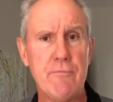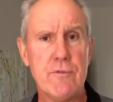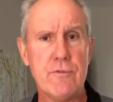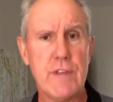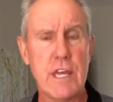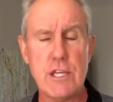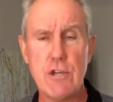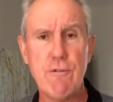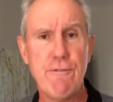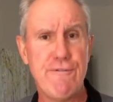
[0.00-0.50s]

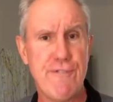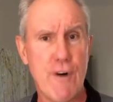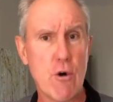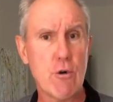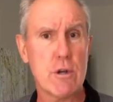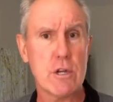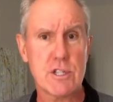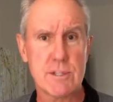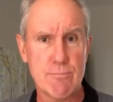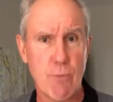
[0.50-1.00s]
that you
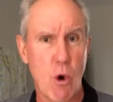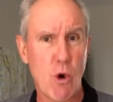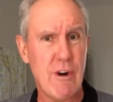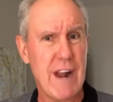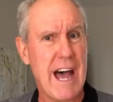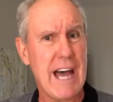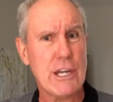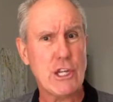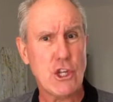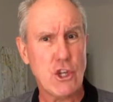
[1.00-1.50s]
focus more
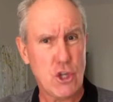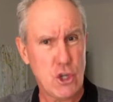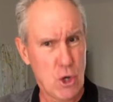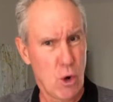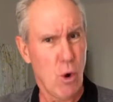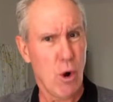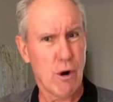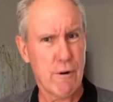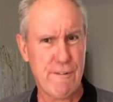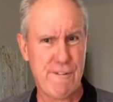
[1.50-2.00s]
on
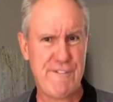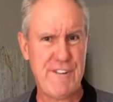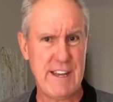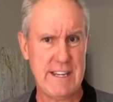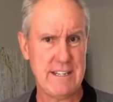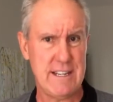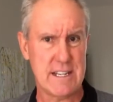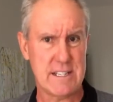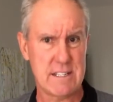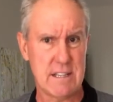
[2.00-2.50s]
your
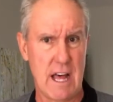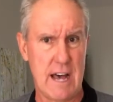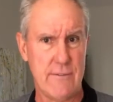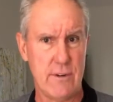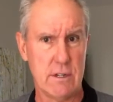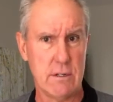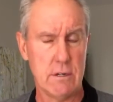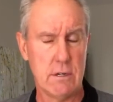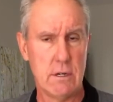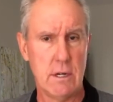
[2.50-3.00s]
fitness
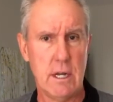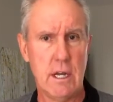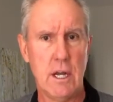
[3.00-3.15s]
level,